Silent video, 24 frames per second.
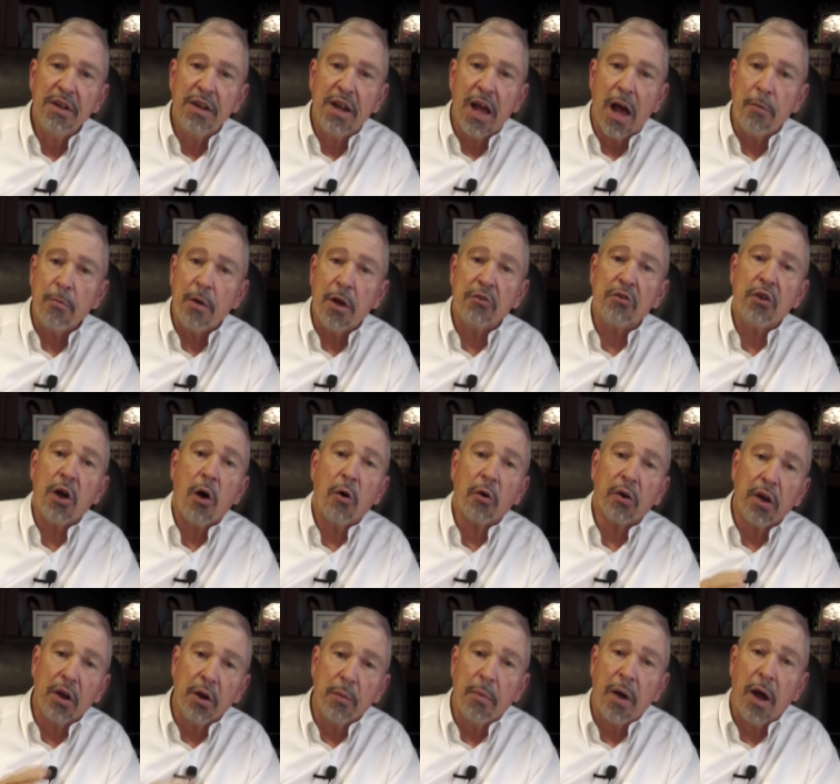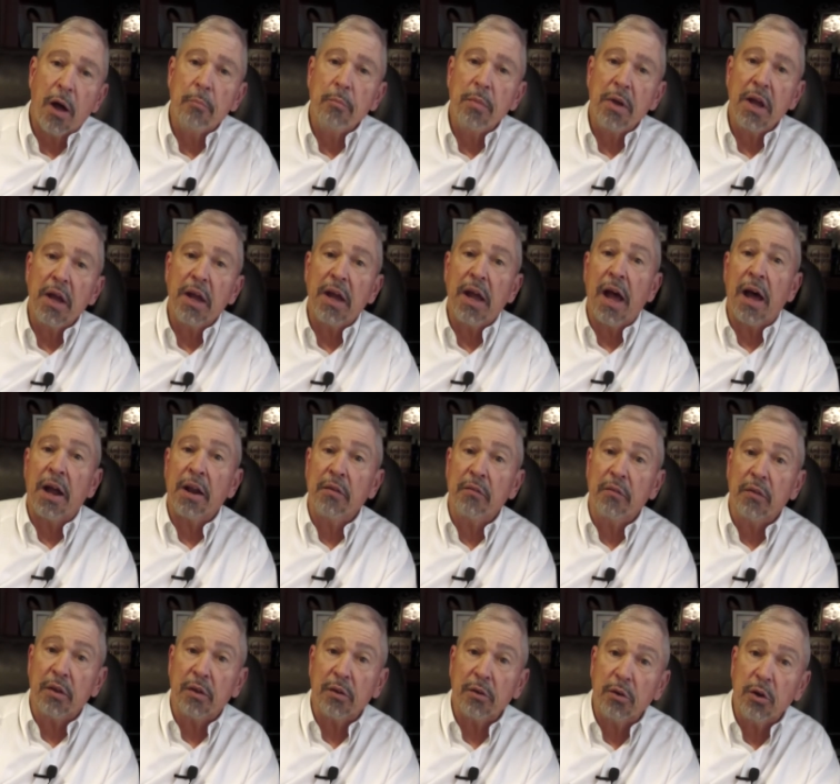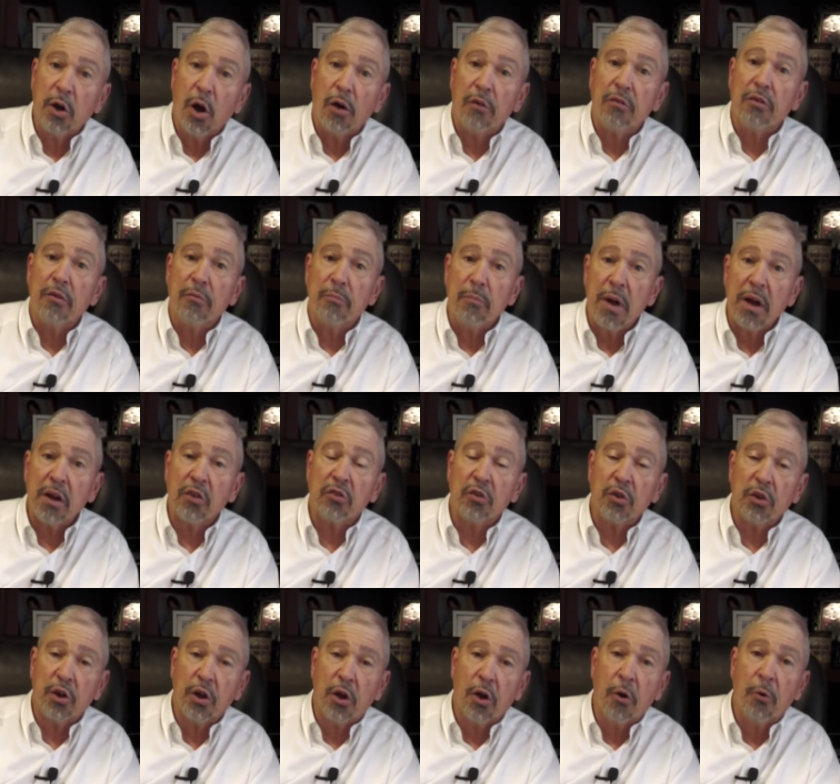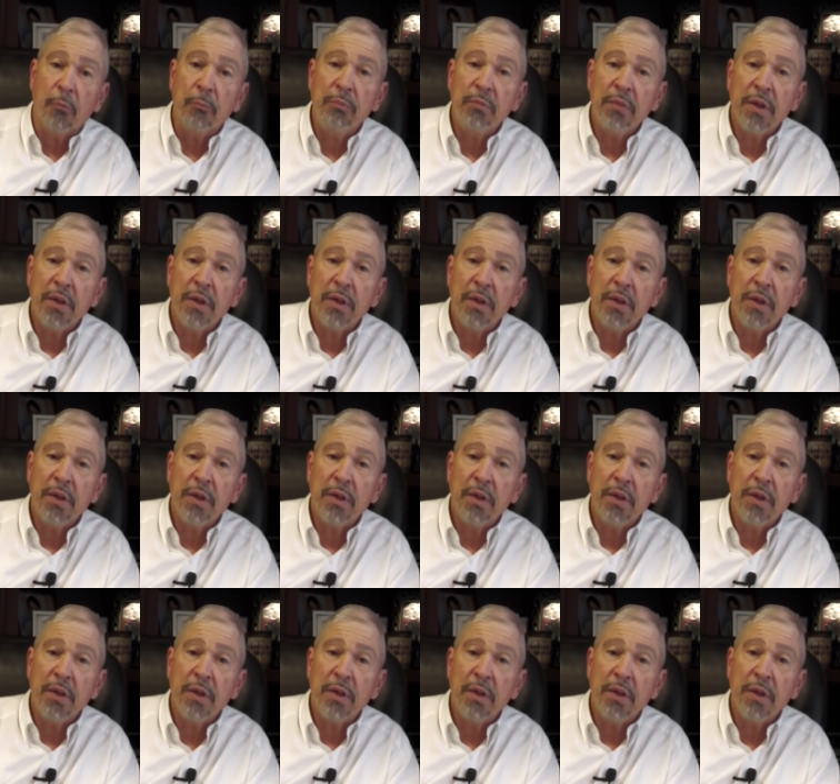Now, I'm not talking about being out in the Gulf of Mexico.